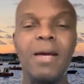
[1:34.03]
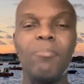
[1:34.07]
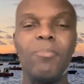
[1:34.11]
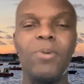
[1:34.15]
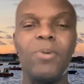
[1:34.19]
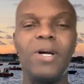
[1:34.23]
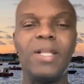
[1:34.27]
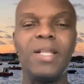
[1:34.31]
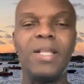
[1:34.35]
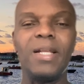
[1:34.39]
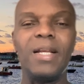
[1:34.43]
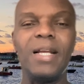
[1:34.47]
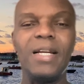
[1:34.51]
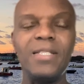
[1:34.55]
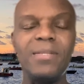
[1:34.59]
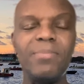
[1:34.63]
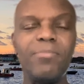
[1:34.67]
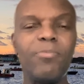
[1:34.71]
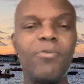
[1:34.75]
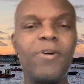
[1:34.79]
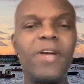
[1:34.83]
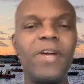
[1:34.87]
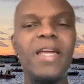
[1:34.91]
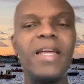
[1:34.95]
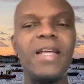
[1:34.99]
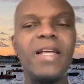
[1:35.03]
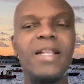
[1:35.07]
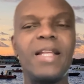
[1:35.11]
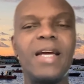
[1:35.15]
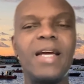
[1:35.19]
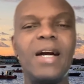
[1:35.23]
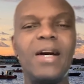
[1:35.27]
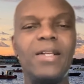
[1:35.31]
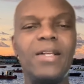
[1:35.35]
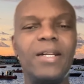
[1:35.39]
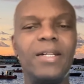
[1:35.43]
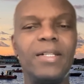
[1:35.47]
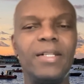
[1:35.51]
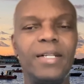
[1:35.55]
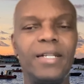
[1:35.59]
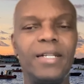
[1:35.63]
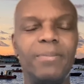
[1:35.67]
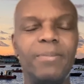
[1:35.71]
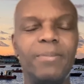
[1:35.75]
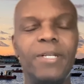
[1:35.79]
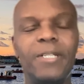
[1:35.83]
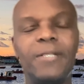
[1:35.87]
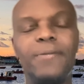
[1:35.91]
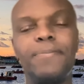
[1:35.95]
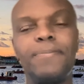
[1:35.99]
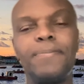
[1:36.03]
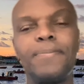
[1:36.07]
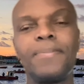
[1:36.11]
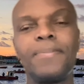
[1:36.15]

But let's break it down a little bit.